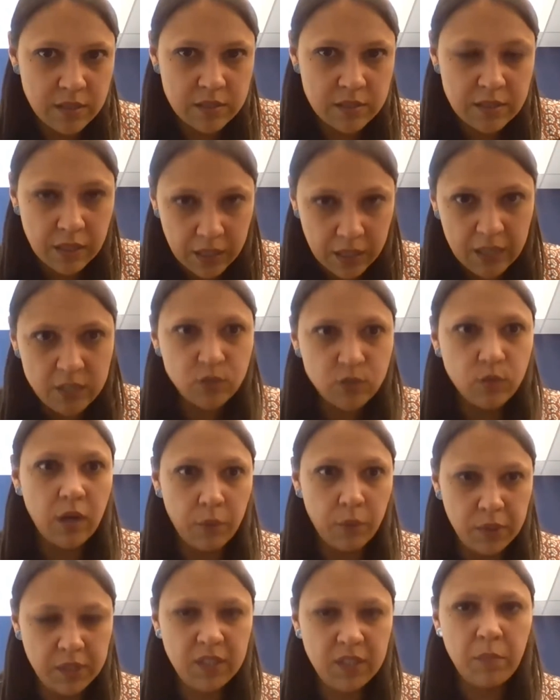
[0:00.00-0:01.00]
Only
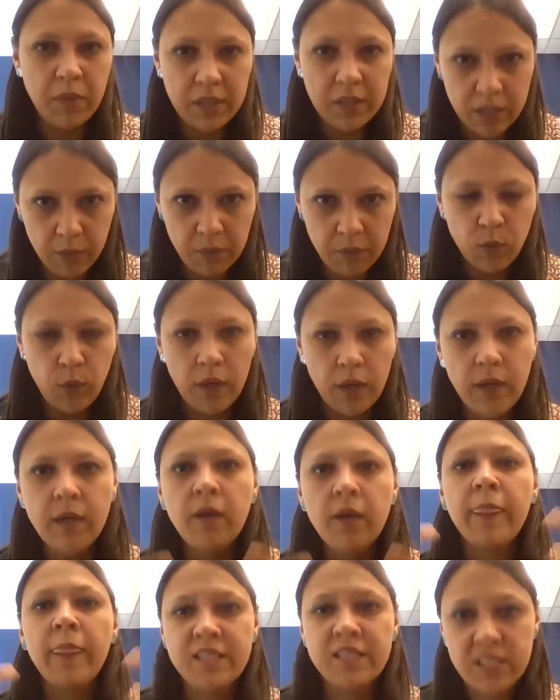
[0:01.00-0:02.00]
with the
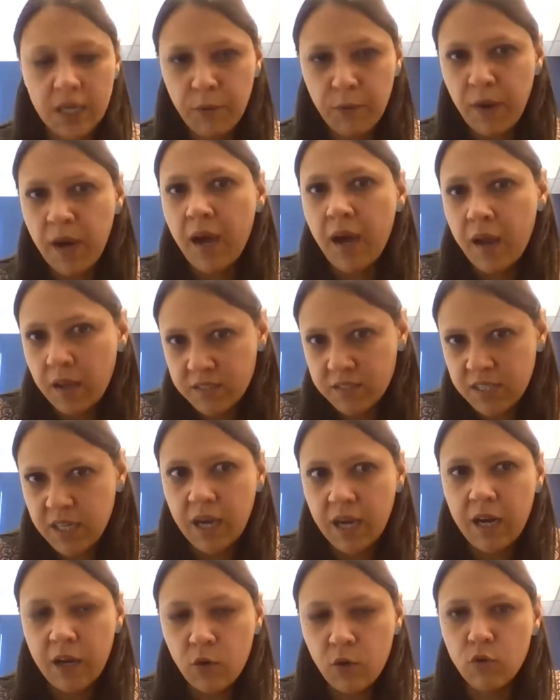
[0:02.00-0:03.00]
circumstances of the
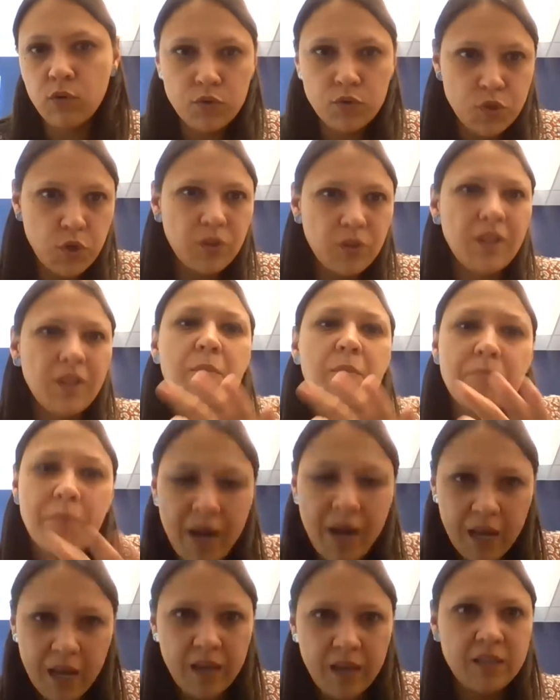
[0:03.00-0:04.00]
cases,
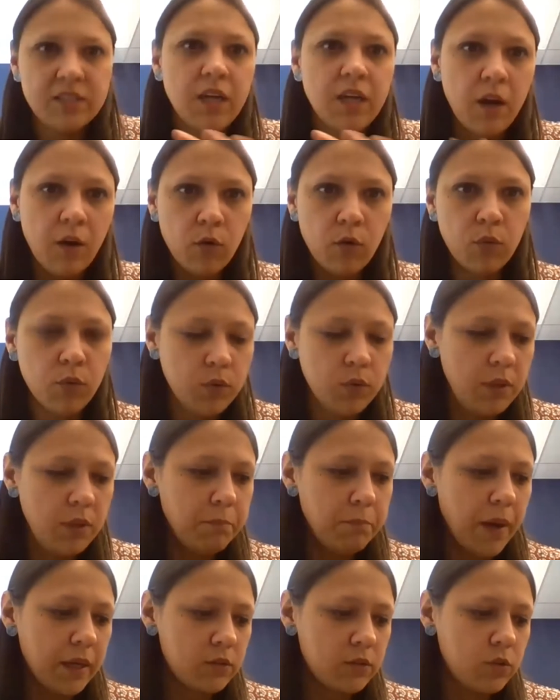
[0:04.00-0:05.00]
they concluded
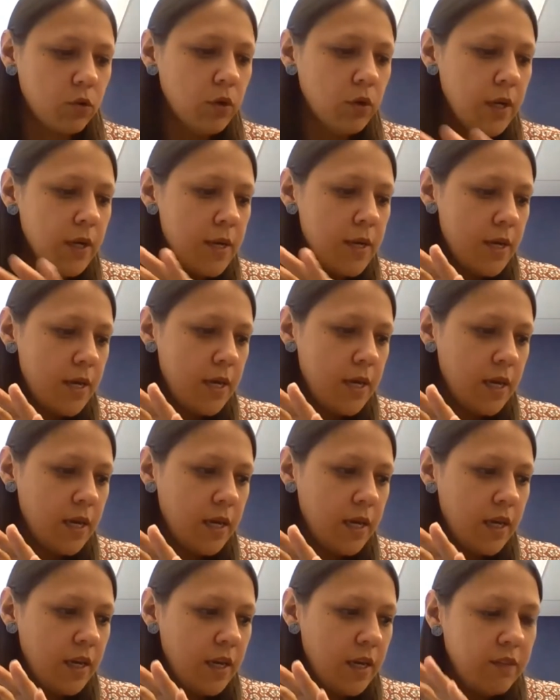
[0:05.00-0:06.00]
that for her there
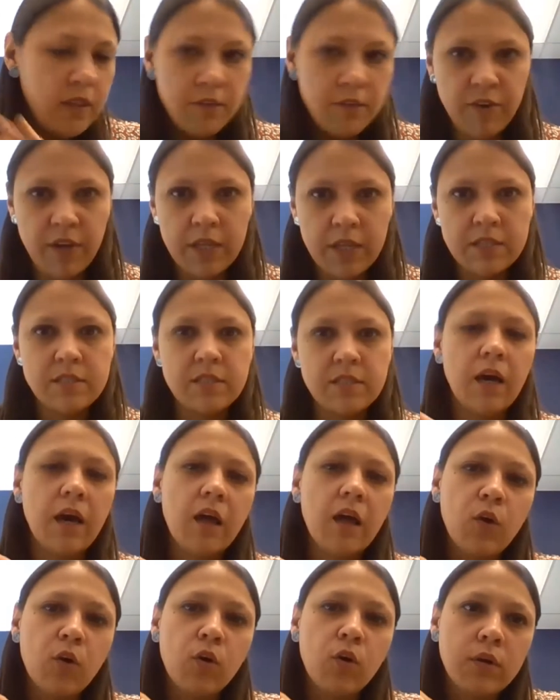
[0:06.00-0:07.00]
was
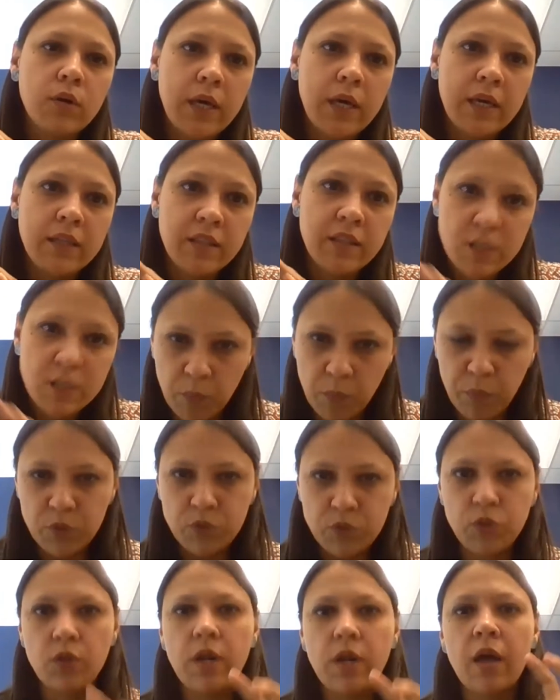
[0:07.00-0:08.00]
a
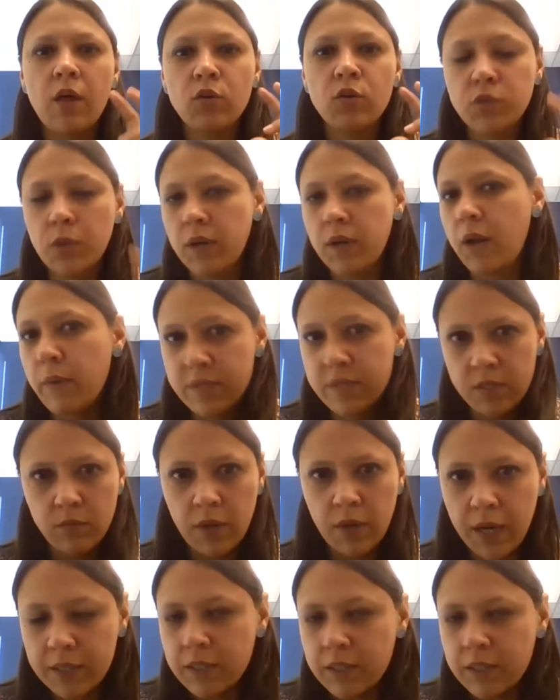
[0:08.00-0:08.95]
differentiated impact